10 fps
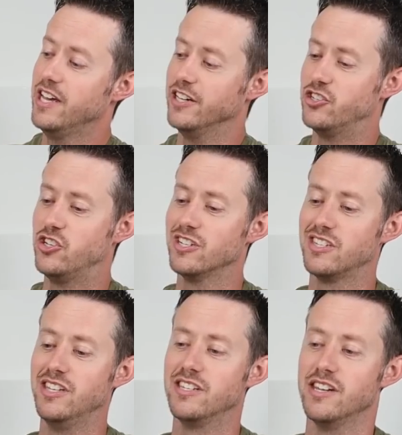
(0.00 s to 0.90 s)
It's
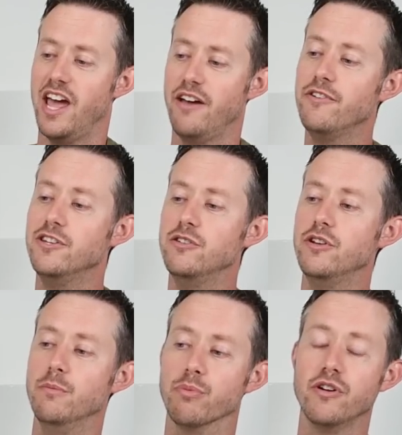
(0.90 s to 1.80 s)
just this heavy
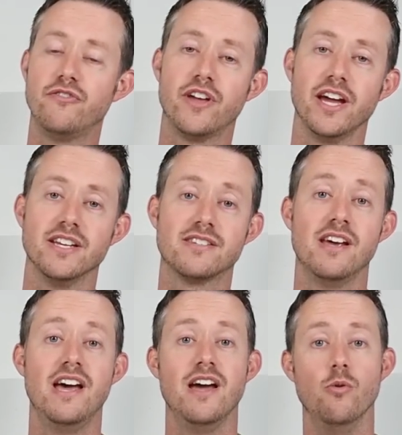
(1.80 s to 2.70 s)
duty
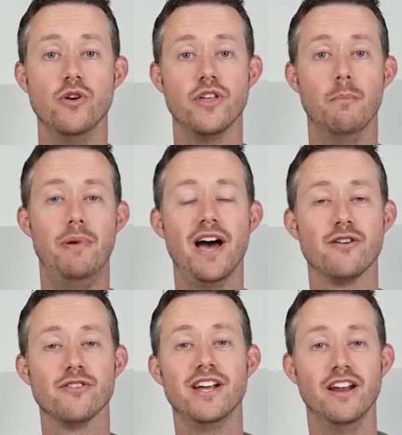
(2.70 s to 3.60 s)
briefcase with a
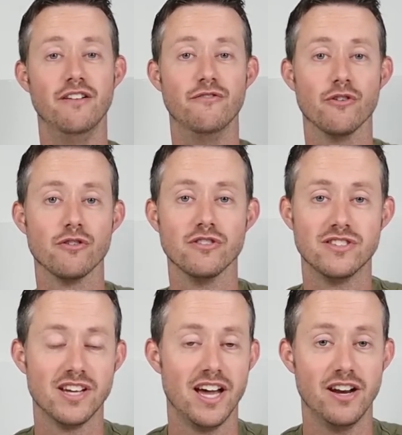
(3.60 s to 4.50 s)
battery and inverter
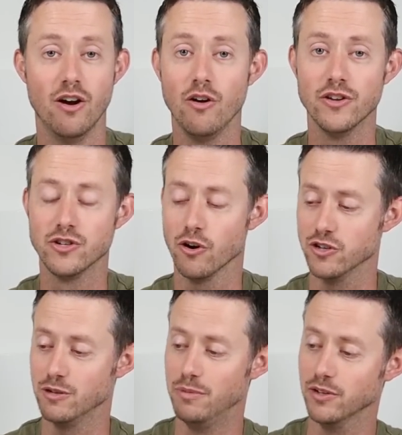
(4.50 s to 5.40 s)
inside and all the
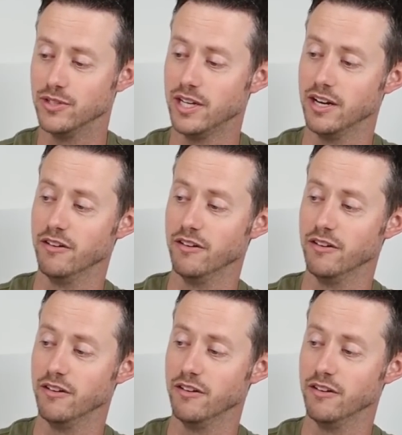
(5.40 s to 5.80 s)
charging built in.